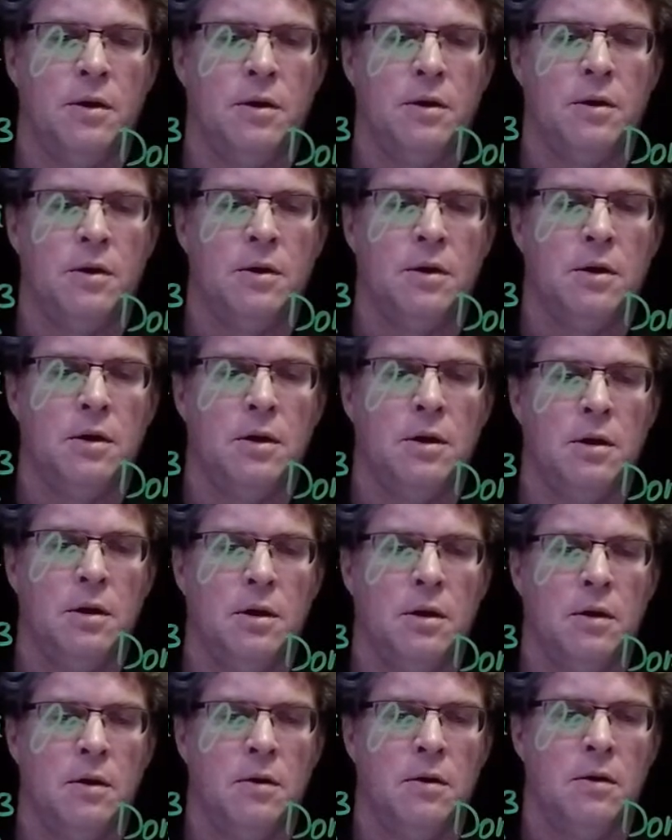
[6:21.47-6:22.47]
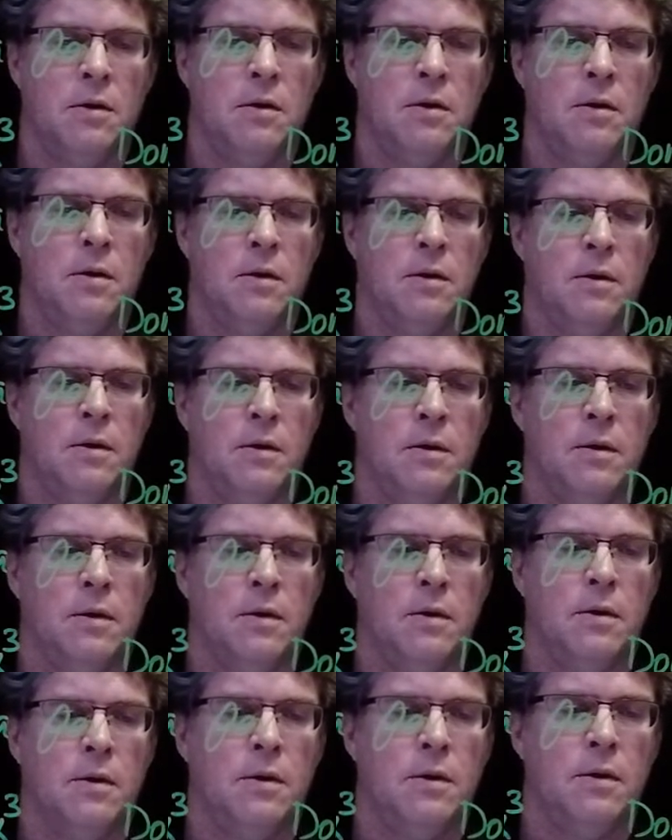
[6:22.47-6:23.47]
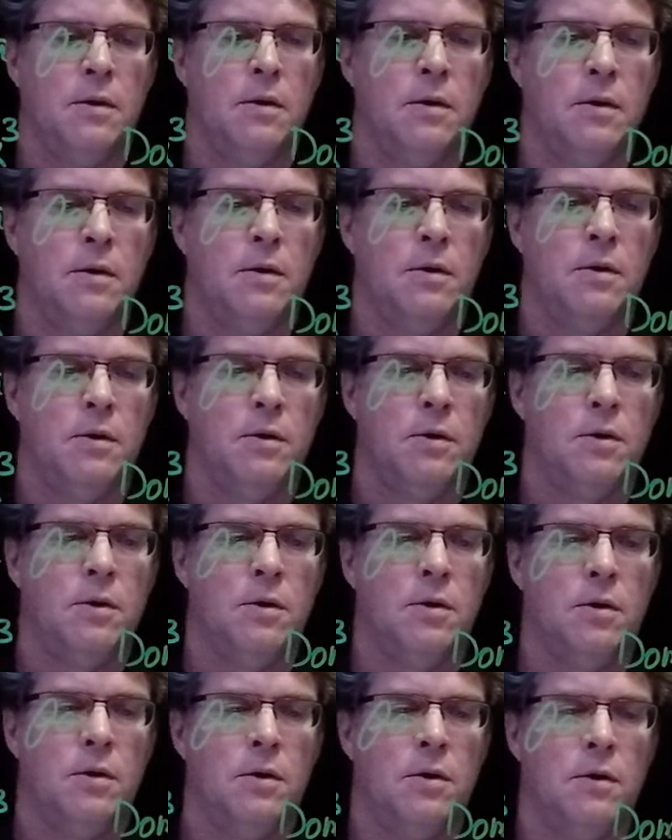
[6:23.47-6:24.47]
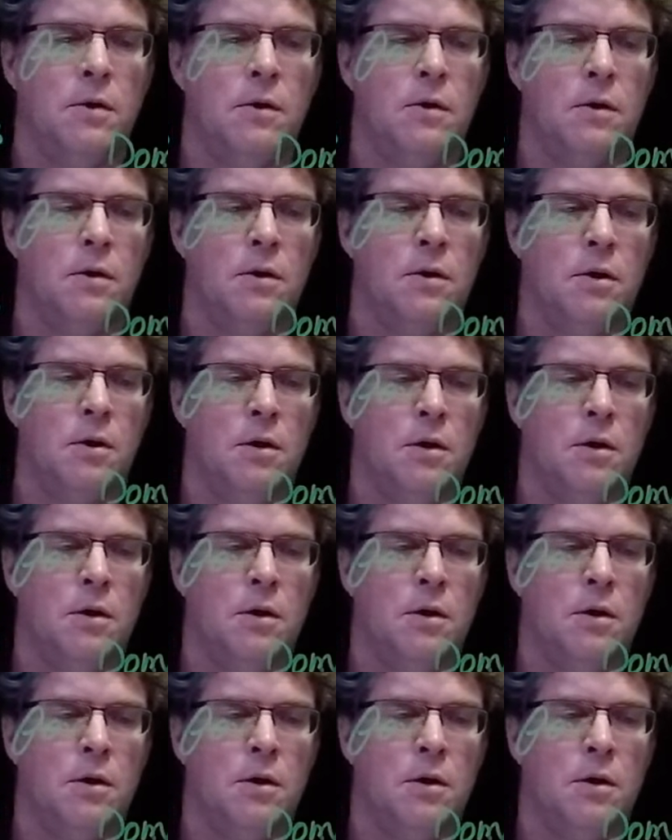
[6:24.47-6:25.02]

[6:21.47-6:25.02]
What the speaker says: No one is speaking in this clip.